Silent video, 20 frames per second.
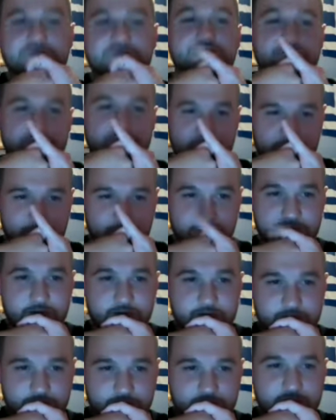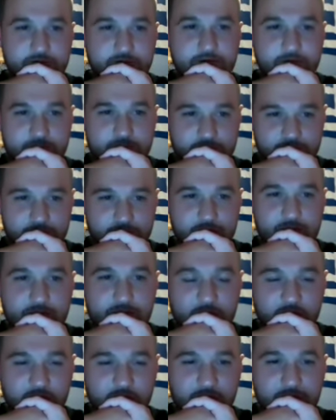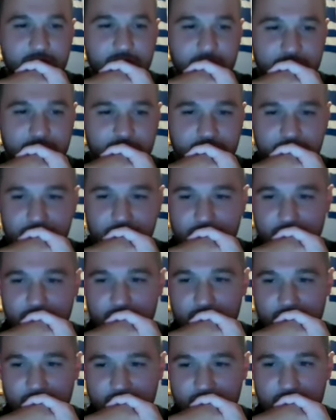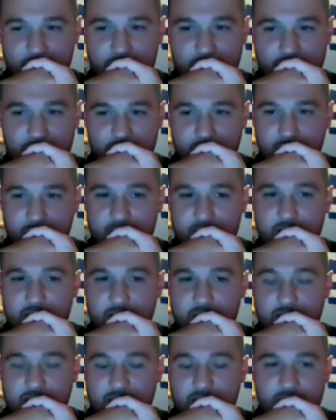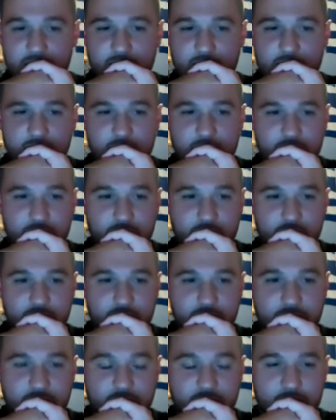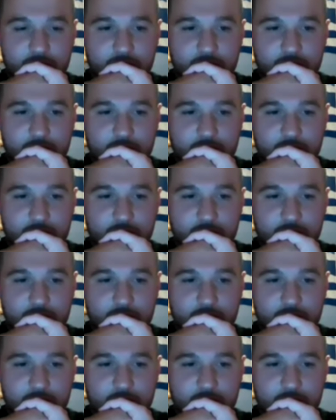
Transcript: No words are spoken by the person on screen.